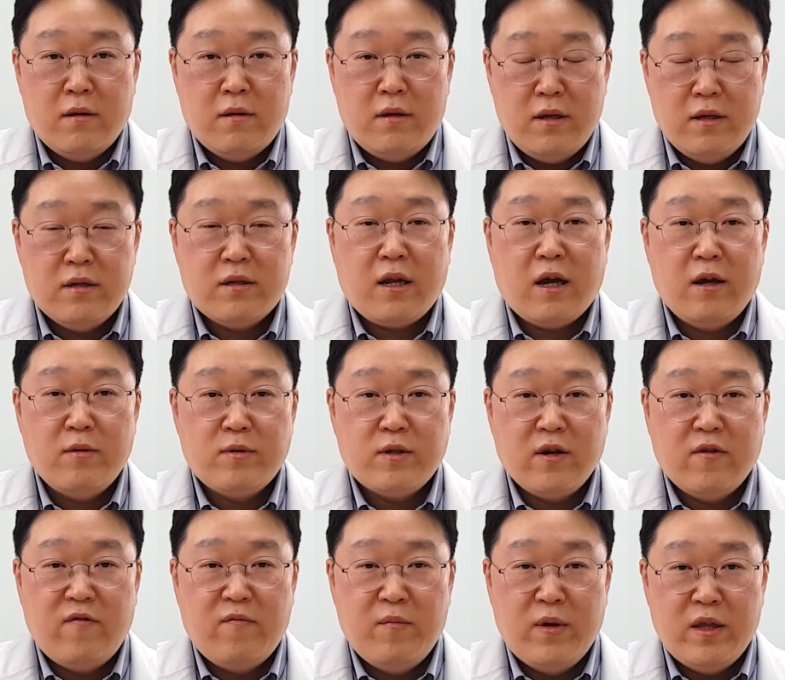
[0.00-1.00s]
These types
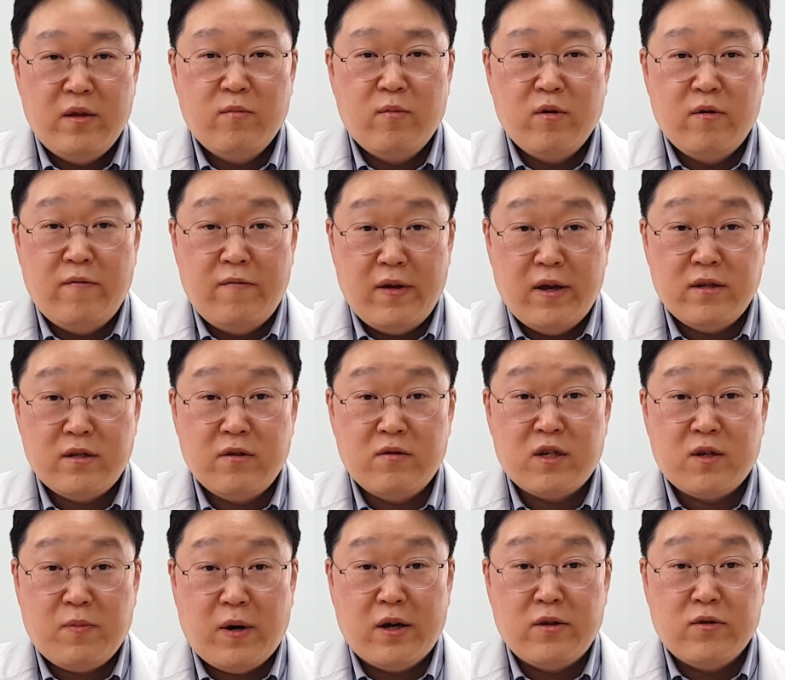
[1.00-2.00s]
of minimal invasive
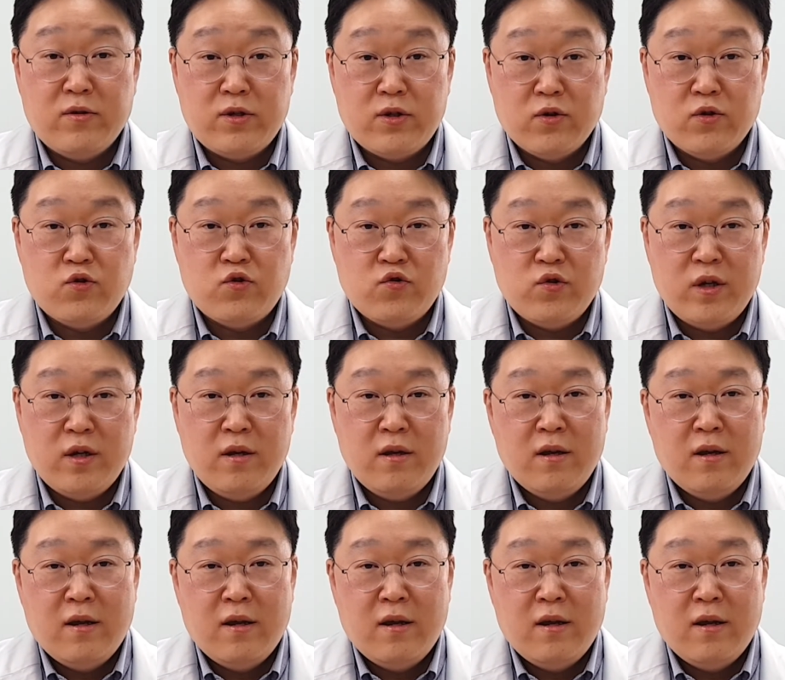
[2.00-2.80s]
spinal surgery